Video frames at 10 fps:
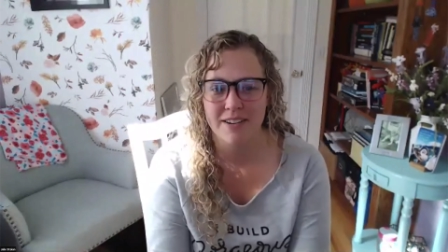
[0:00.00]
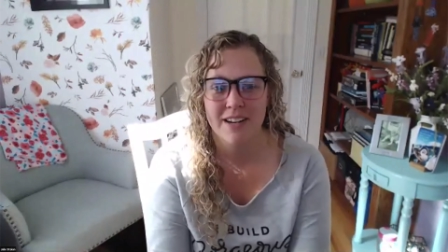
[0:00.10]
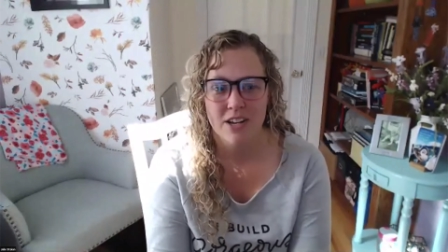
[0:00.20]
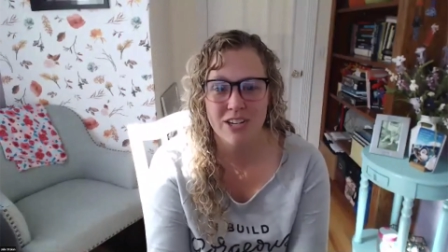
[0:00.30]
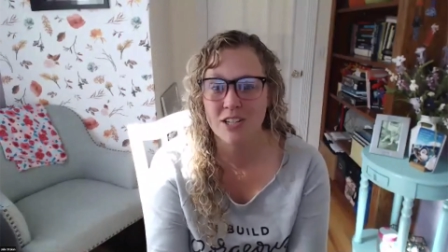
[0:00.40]

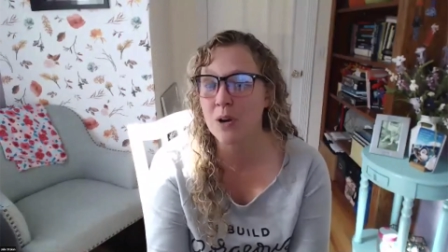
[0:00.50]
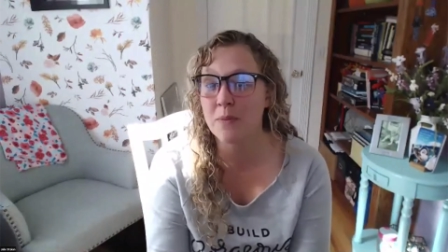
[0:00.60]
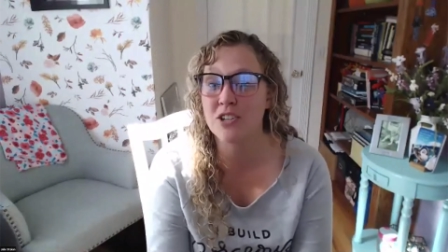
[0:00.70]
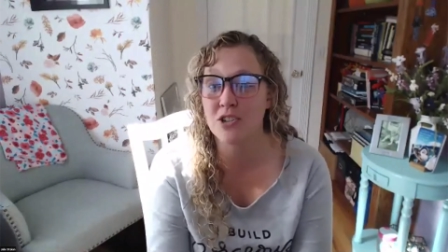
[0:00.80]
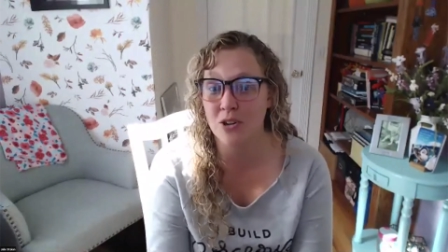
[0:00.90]
So that's why
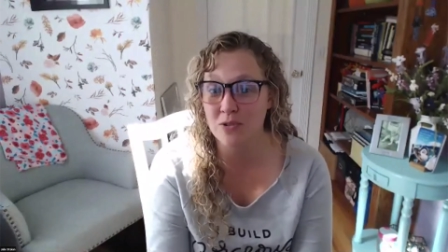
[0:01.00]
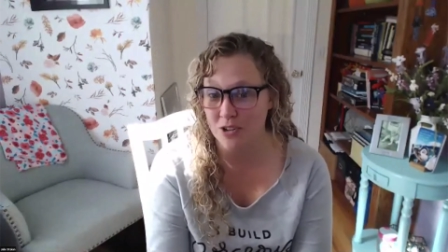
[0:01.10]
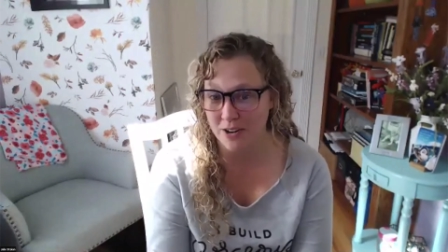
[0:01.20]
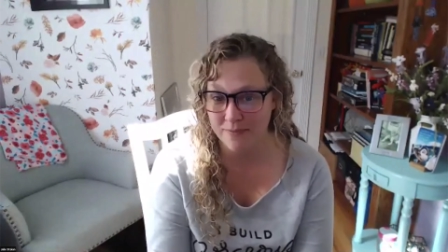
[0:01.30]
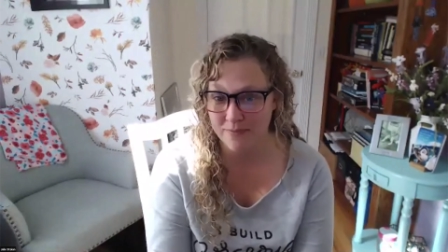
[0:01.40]
we chose
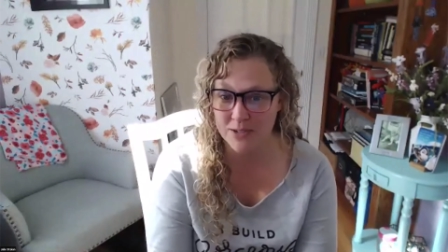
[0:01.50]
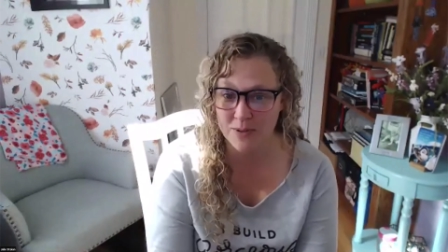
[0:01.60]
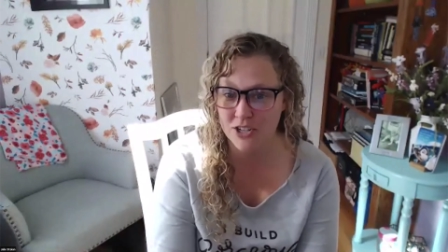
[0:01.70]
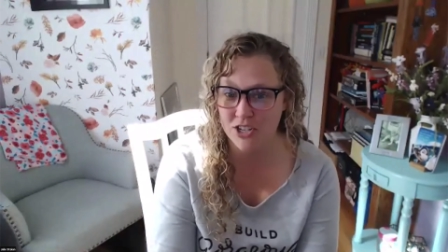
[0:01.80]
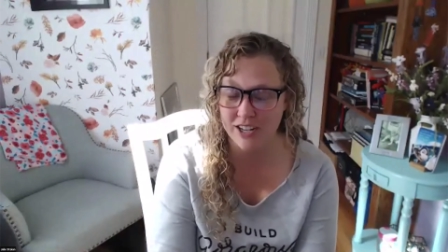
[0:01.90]
her. That's
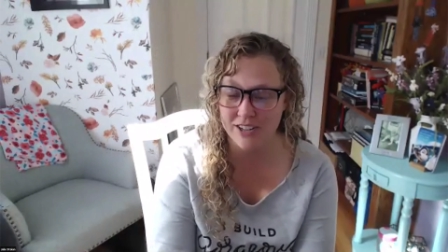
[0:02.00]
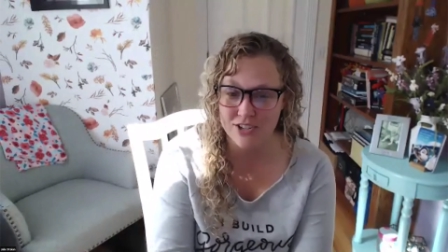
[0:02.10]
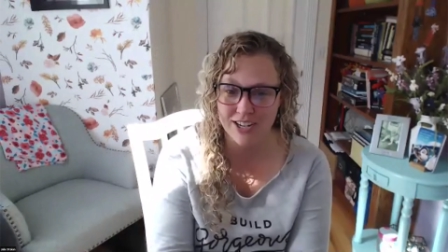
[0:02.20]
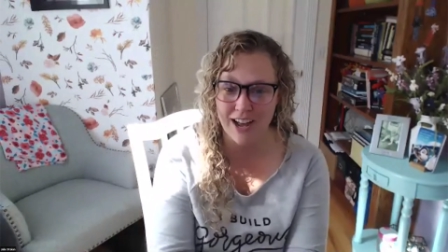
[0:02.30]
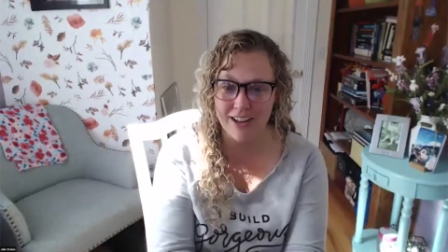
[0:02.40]
why she
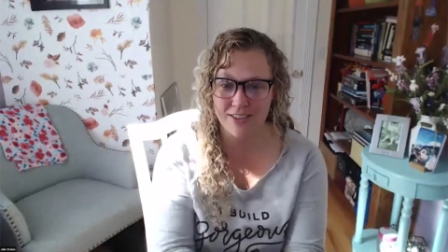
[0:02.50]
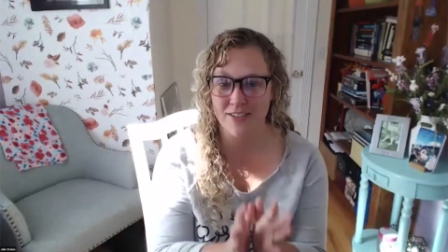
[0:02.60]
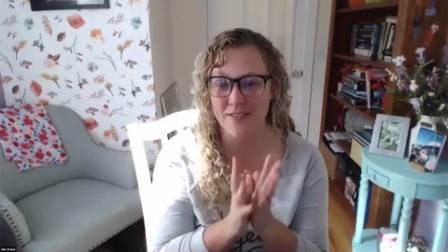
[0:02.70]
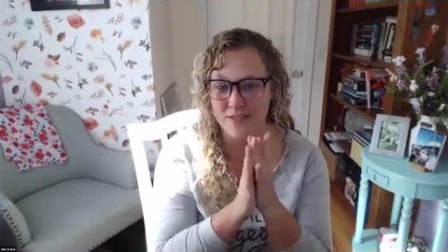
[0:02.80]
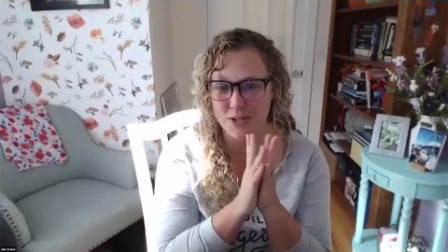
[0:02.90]
she got,
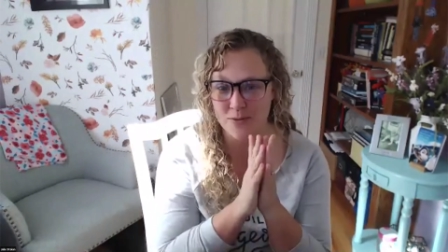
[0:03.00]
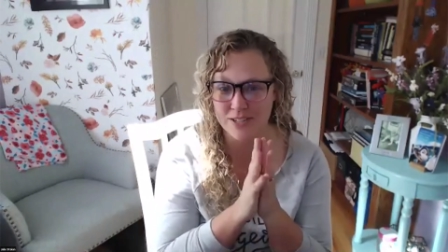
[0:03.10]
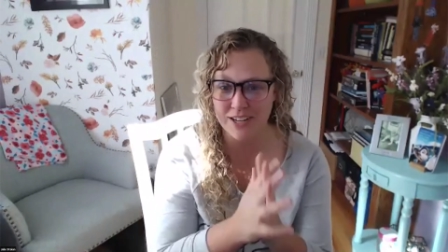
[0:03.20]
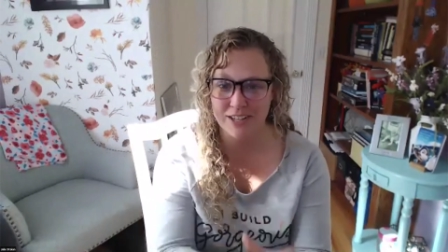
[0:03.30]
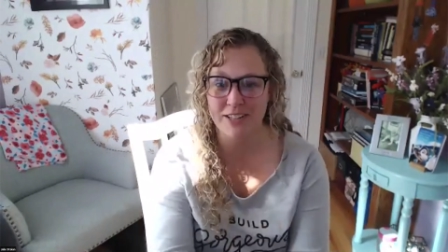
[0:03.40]
she was
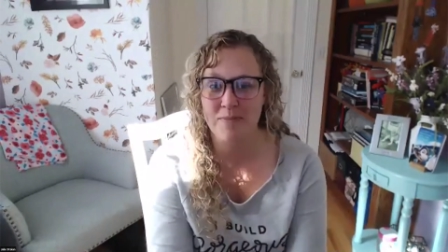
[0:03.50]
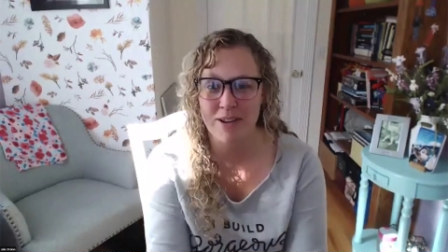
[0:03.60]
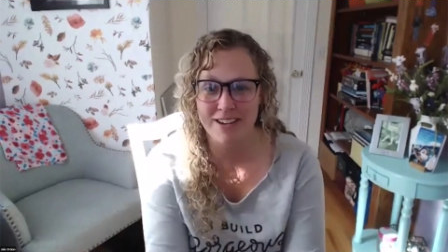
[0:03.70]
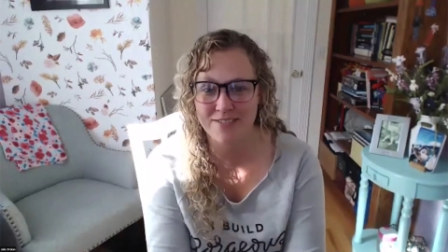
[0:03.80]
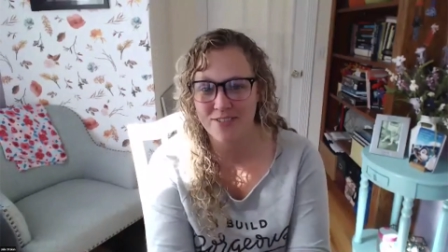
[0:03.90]
luckily
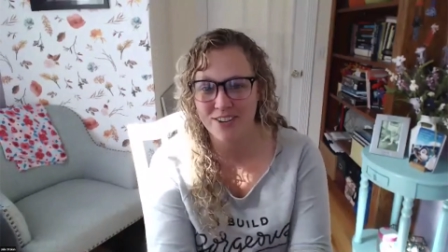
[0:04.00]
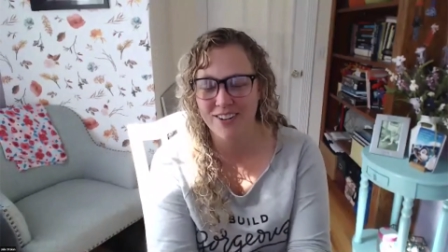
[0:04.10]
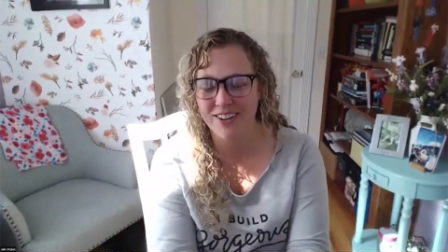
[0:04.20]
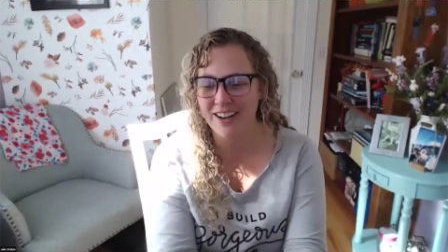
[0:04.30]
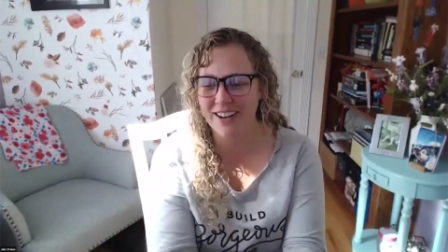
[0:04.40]
picked
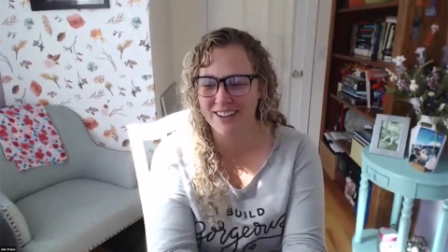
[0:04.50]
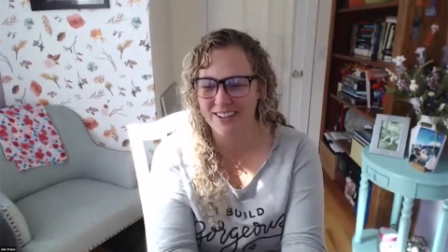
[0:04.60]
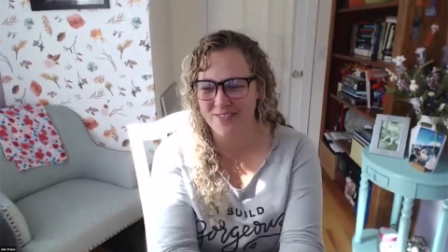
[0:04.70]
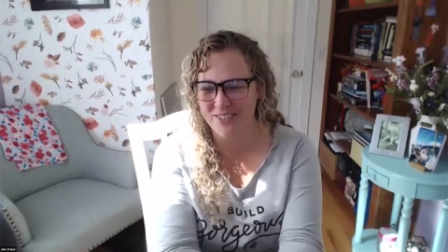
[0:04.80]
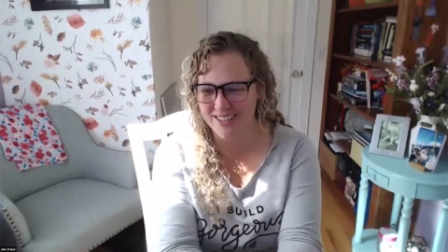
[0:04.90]
for, uh,
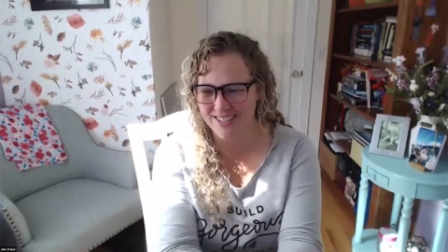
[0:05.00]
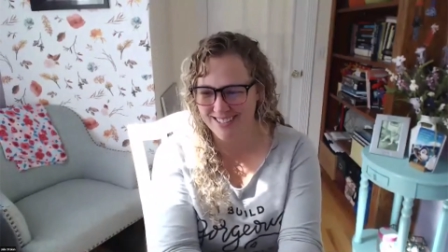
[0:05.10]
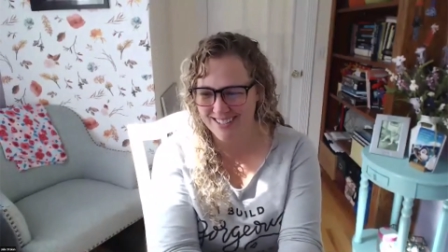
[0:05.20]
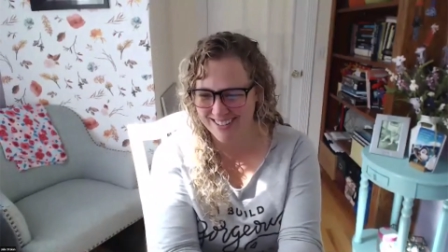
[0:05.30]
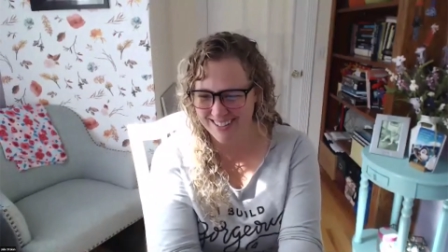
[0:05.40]
for
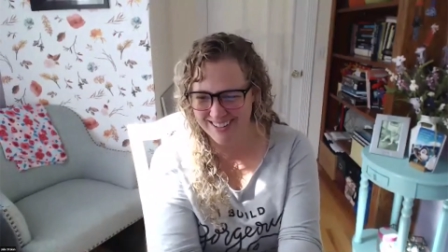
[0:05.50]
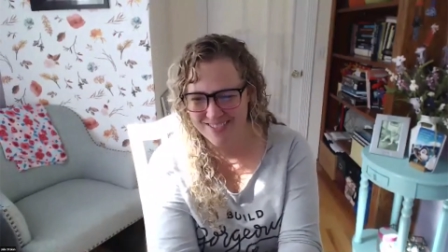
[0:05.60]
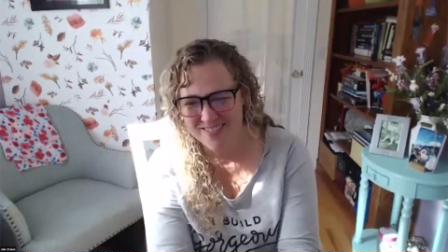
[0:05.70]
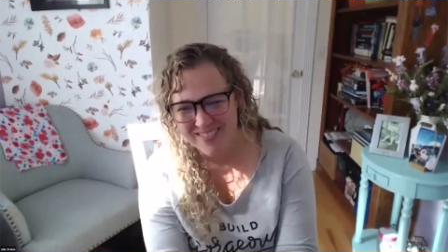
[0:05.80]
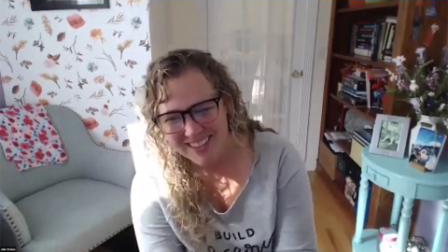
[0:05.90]
this.
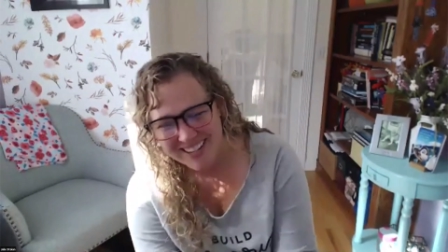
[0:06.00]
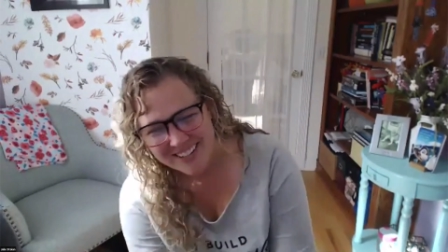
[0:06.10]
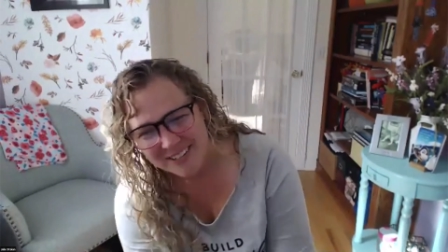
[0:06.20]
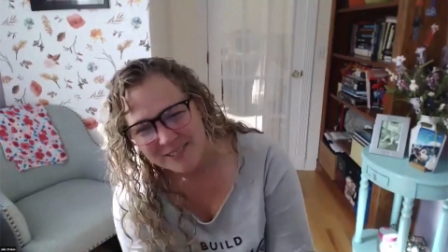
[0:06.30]
I feel